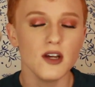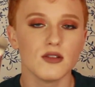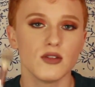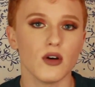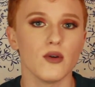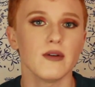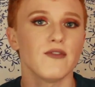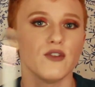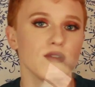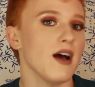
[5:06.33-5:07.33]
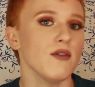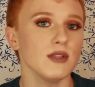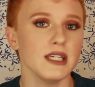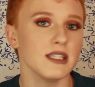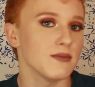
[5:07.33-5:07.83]
So if you're not
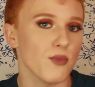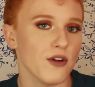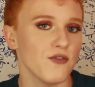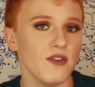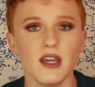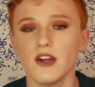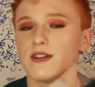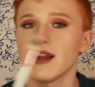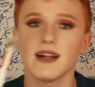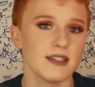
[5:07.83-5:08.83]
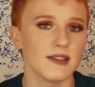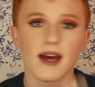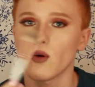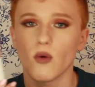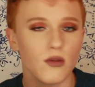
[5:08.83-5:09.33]
really into Morphe, you're not into
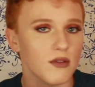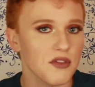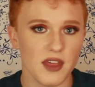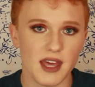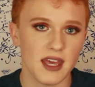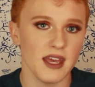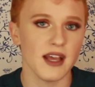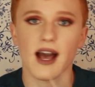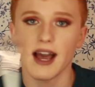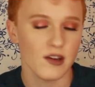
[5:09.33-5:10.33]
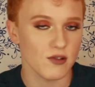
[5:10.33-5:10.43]
that whole thing, I